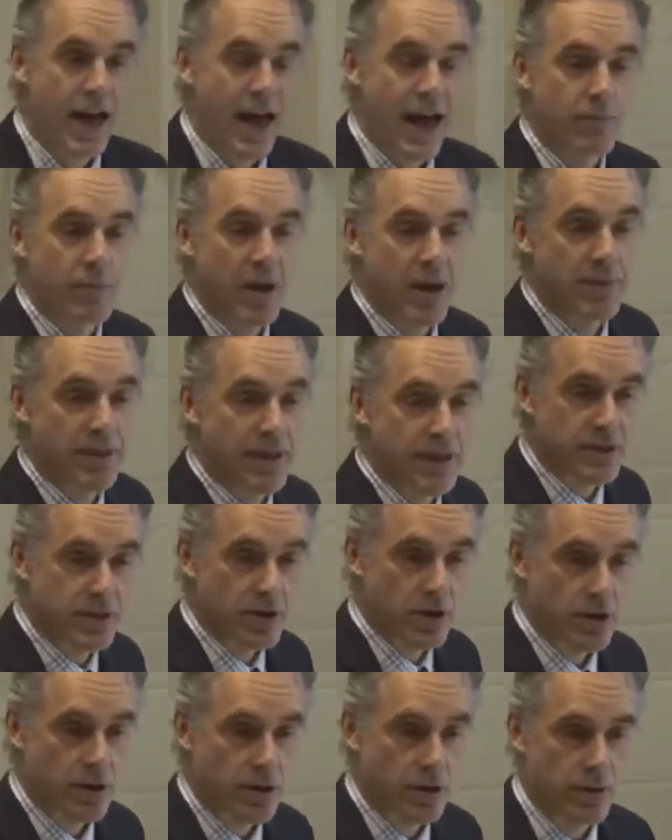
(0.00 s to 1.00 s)
and maybe they
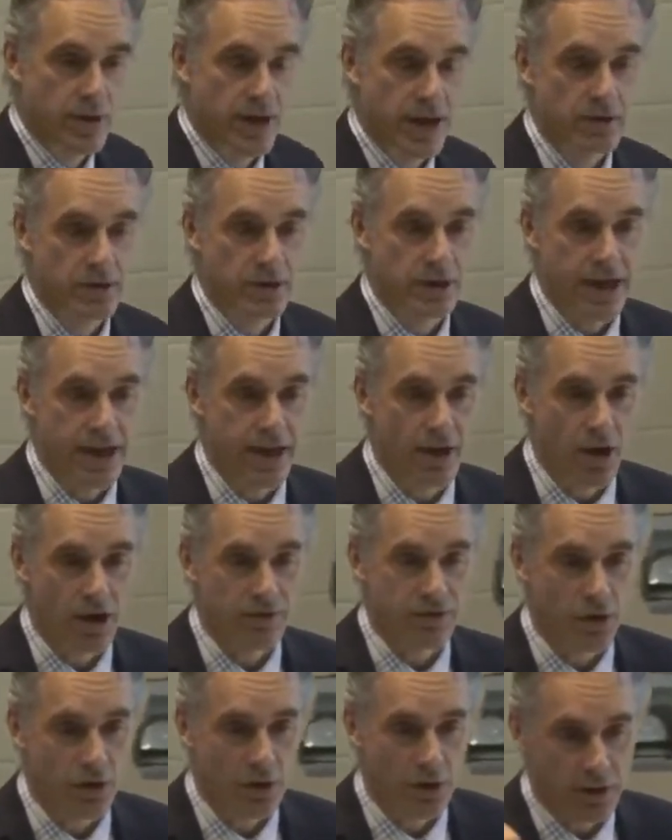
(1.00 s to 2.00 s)
start to announce
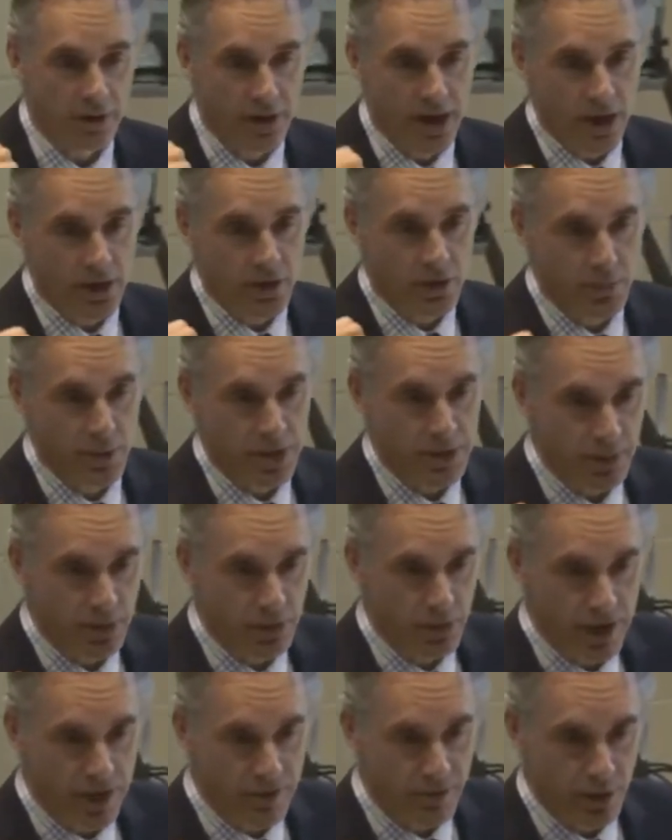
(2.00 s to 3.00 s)
layoffs, all the 100 people who have